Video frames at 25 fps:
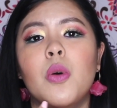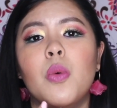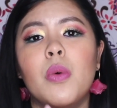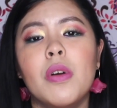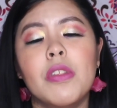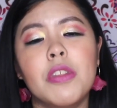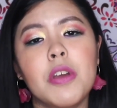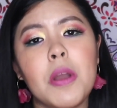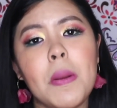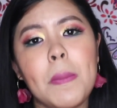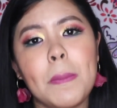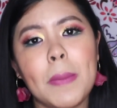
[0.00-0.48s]

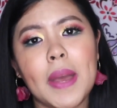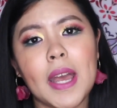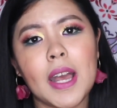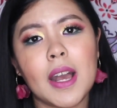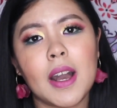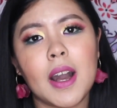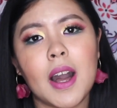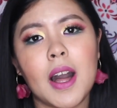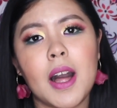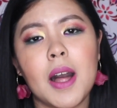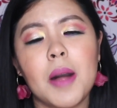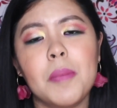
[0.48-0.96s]
with your
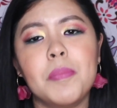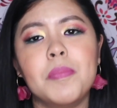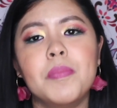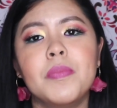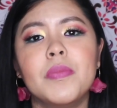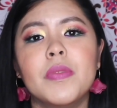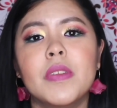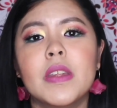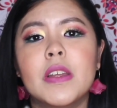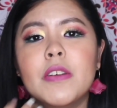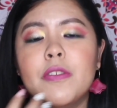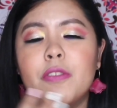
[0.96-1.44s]
makeup,
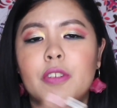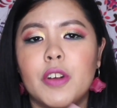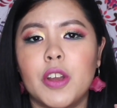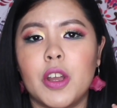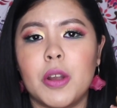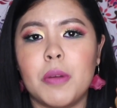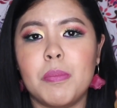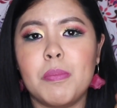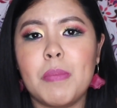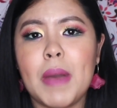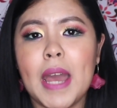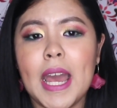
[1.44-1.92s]
for
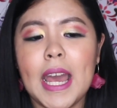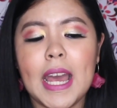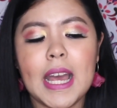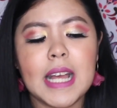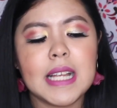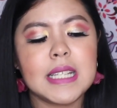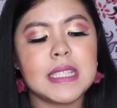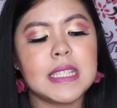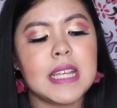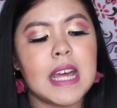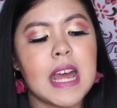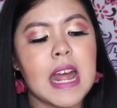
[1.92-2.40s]
your
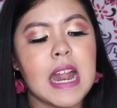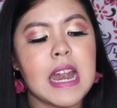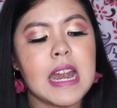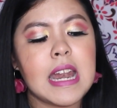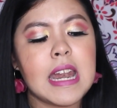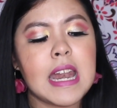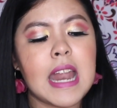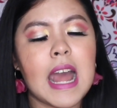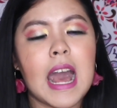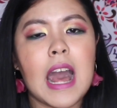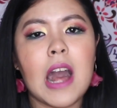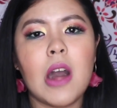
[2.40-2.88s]
base.
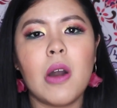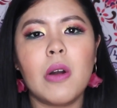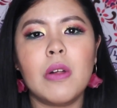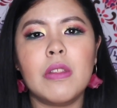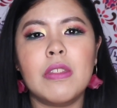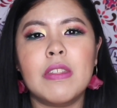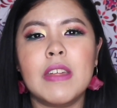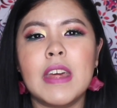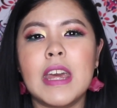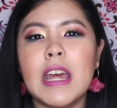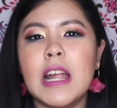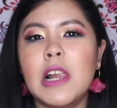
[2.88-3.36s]
Now,
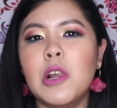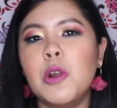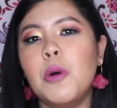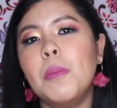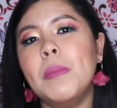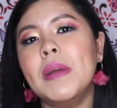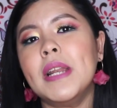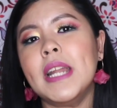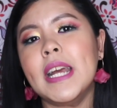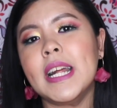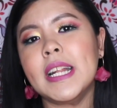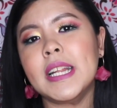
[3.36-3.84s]
the
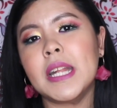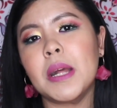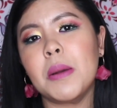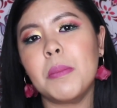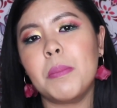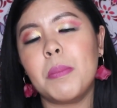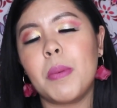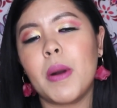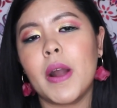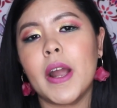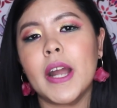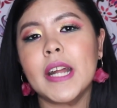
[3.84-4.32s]

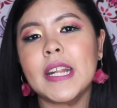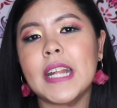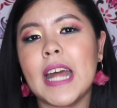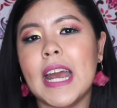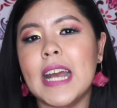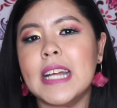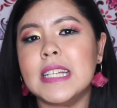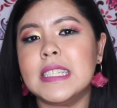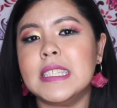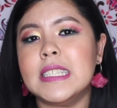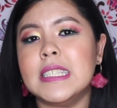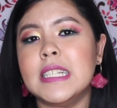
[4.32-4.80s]
illuminating part,
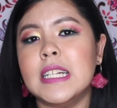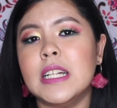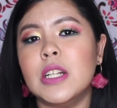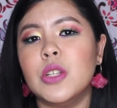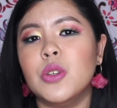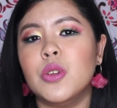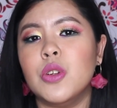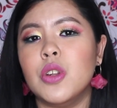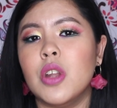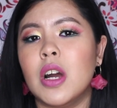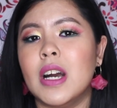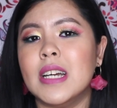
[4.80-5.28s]
I still
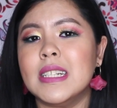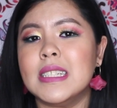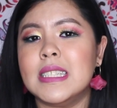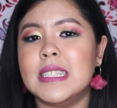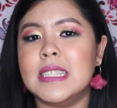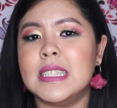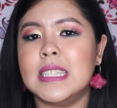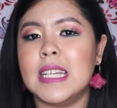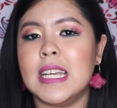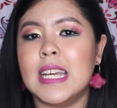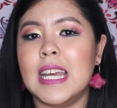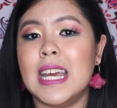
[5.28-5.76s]
do
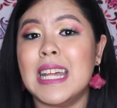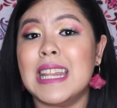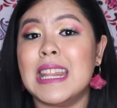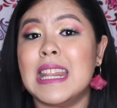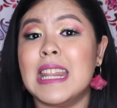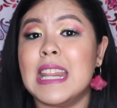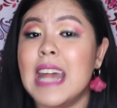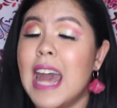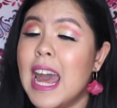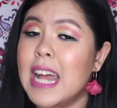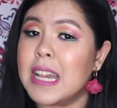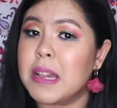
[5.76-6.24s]
not see
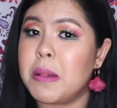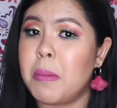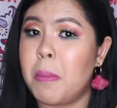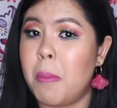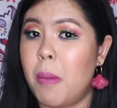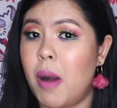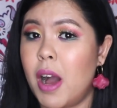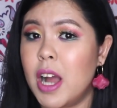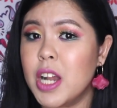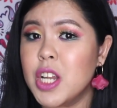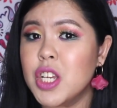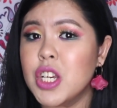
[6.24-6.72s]
it that
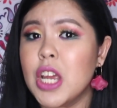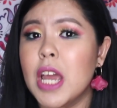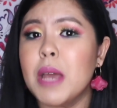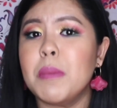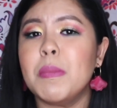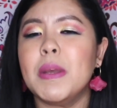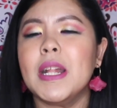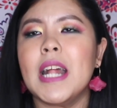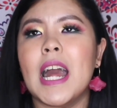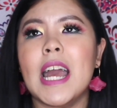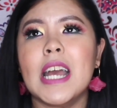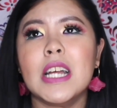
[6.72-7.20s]
much. I
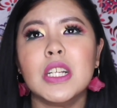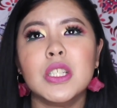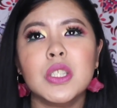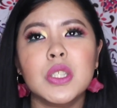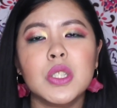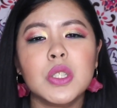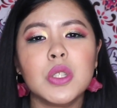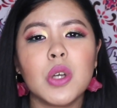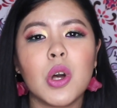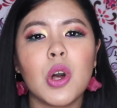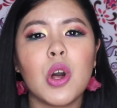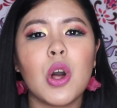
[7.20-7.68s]
mean, I
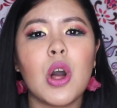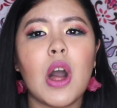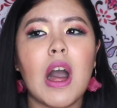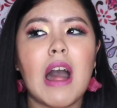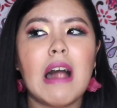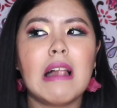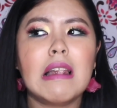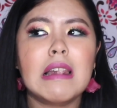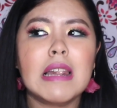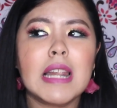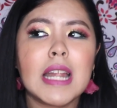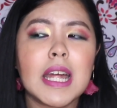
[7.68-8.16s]
saw
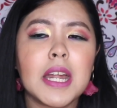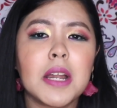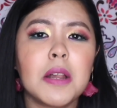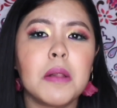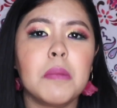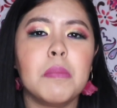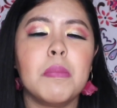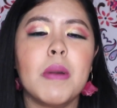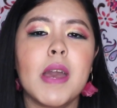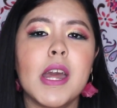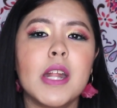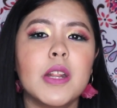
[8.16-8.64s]
a
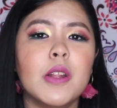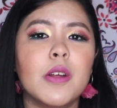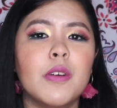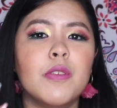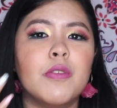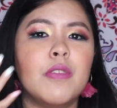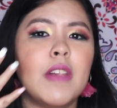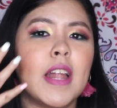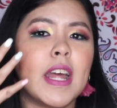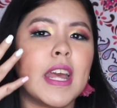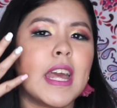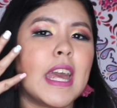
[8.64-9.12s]
little bit
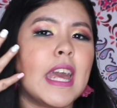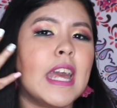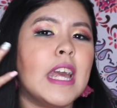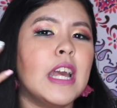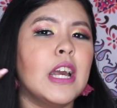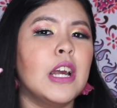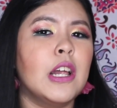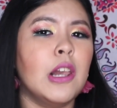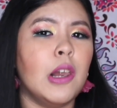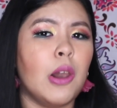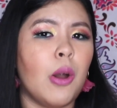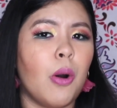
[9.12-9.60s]
of like a
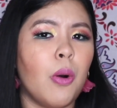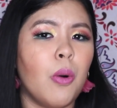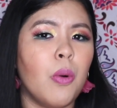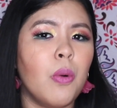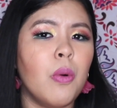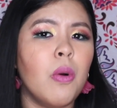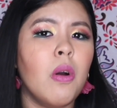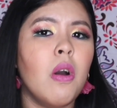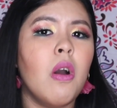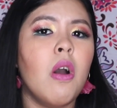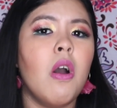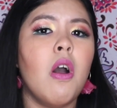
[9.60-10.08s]

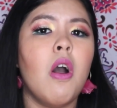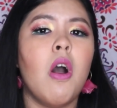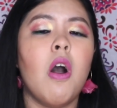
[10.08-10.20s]
glow